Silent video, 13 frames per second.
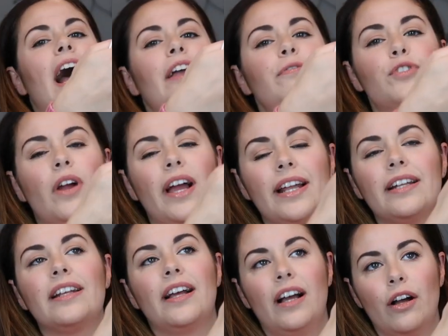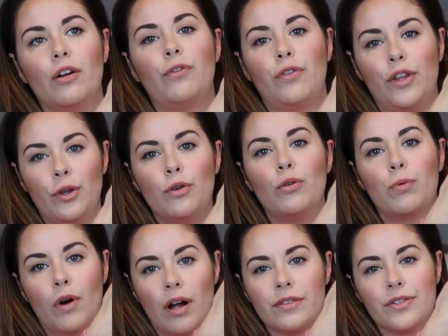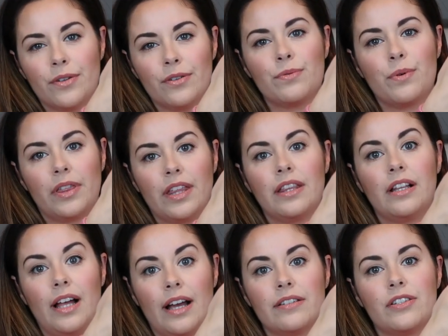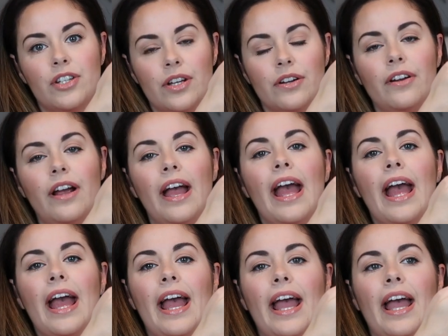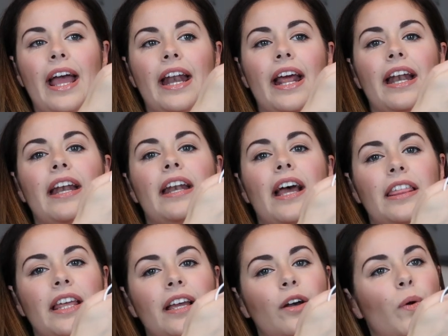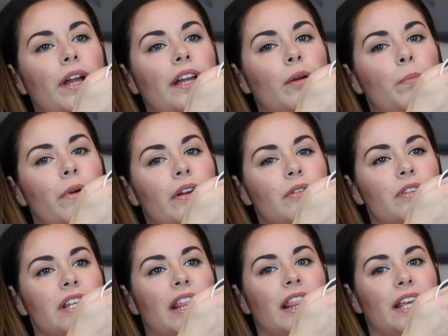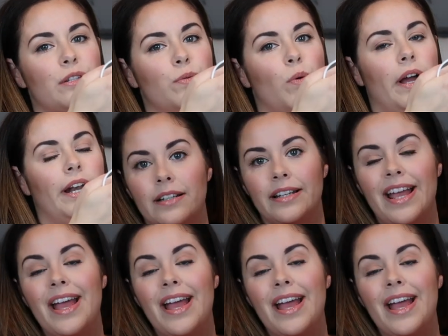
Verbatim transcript: I've tried a few bronzers within the last year and nothing quite compares to this one.